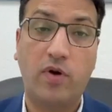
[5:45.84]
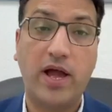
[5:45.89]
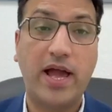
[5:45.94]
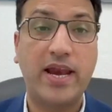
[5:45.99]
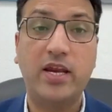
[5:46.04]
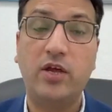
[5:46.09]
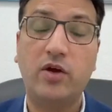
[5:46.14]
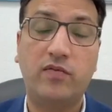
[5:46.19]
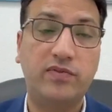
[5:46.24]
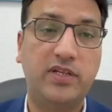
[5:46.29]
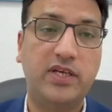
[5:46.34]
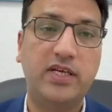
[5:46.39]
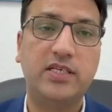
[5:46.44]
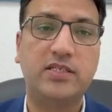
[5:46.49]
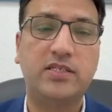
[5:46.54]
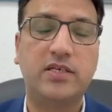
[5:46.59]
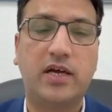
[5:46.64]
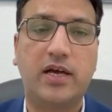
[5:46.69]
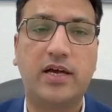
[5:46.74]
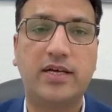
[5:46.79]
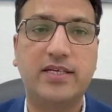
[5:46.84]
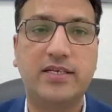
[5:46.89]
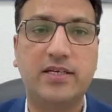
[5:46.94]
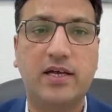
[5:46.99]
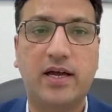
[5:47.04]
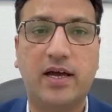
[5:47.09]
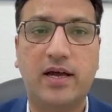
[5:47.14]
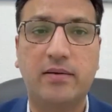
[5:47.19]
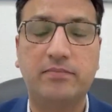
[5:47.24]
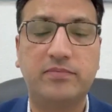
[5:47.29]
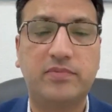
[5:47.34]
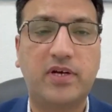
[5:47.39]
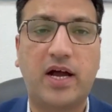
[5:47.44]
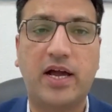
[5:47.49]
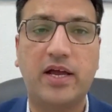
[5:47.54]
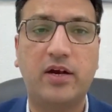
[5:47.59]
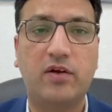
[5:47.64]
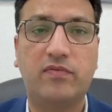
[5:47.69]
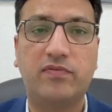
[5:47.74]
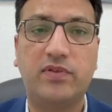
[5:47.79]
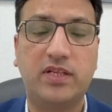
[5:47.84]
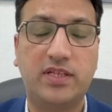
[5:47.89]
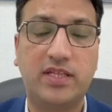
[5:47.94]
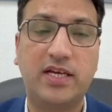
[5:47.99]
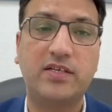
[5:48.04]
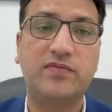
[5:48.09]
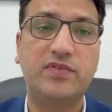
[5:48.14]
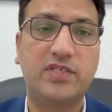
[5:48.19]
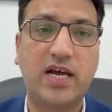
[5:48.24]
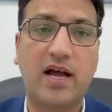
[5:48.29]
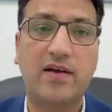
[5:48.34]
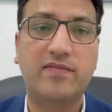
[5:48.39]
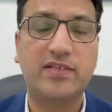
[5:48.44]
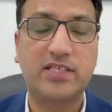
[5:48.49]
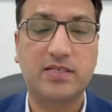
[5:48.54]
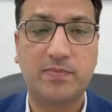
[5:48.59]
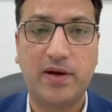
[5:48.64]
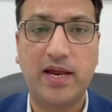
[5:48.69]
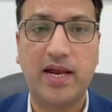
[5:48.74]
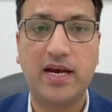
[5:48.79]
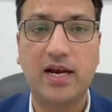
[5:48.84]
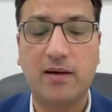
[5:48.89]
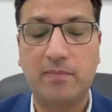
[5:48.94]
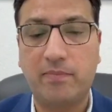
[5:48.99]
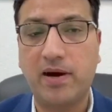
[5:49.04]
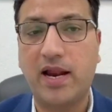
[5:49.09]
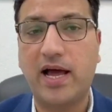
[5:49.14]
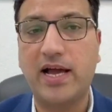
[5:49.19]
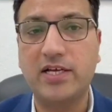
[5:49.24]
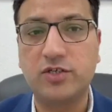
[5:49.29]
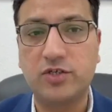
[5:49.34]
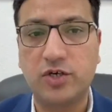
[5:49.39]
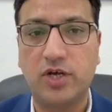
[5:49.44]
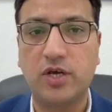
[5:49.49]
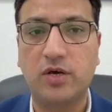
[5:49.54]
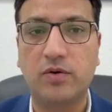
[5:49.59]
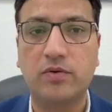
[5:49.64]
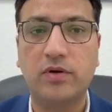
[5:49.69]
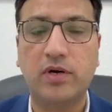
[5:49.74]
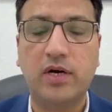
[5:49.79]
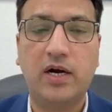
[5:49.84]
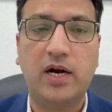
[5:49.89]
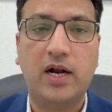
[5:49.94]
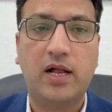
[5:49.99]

any of these kind of the things which I've explained applies to you.